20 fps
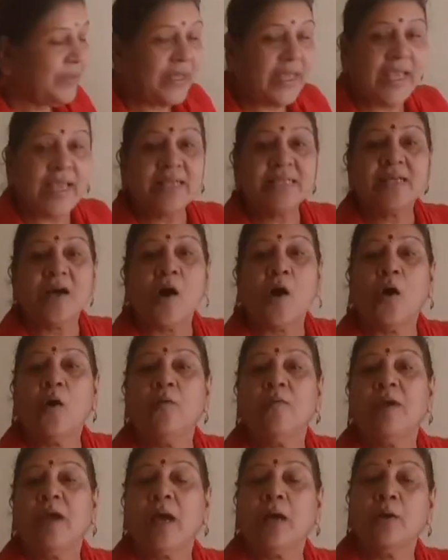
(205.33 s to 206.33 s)
case
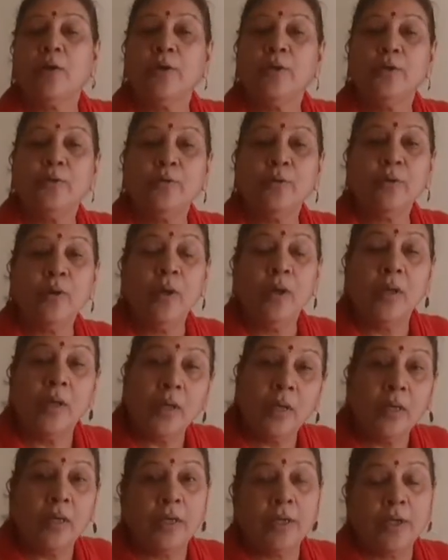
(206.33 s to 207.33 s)
how we are going to,
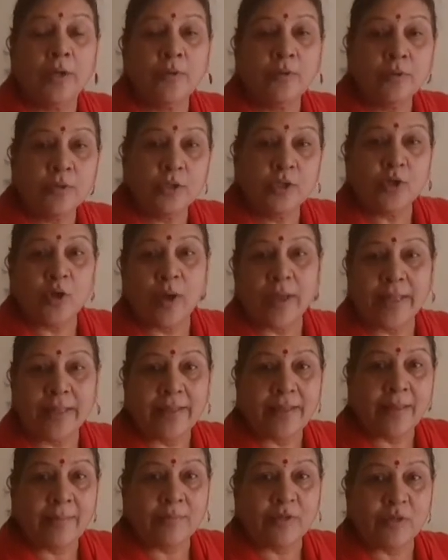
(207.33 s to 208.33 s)

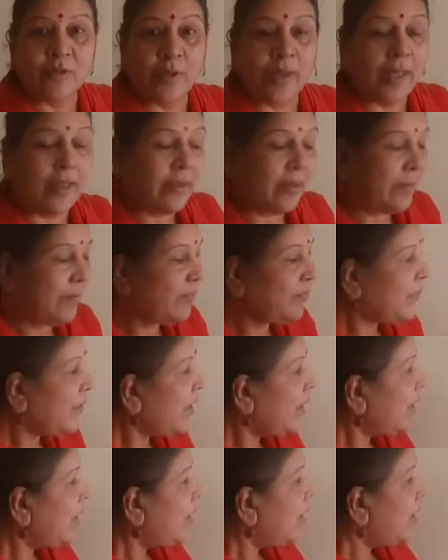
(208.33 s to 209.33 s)
join them together.
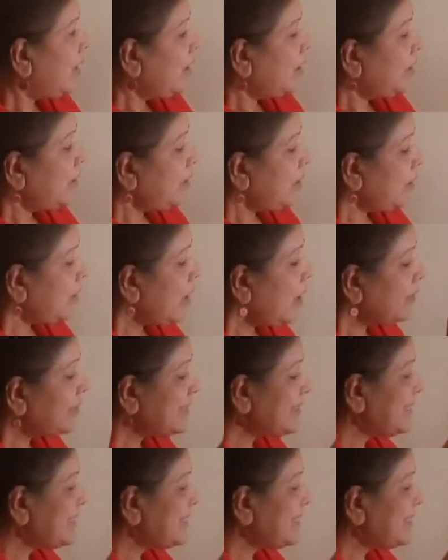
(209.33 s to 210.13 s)
Now the